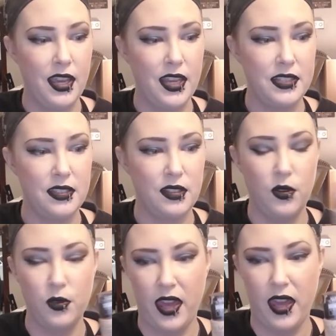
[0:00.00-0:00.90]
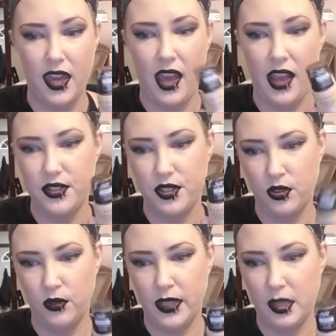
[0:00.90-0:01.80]
It's okay, I just
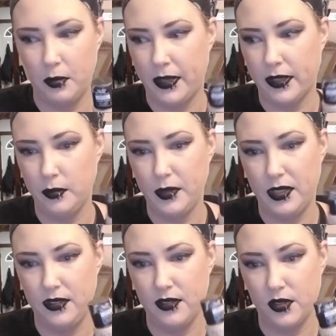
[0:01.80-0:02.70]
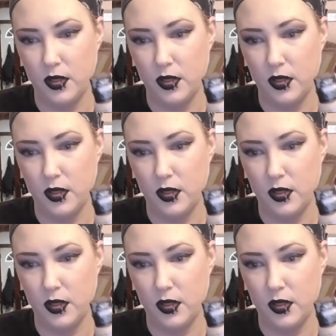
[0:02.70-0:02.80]
don't like the bottle because there's no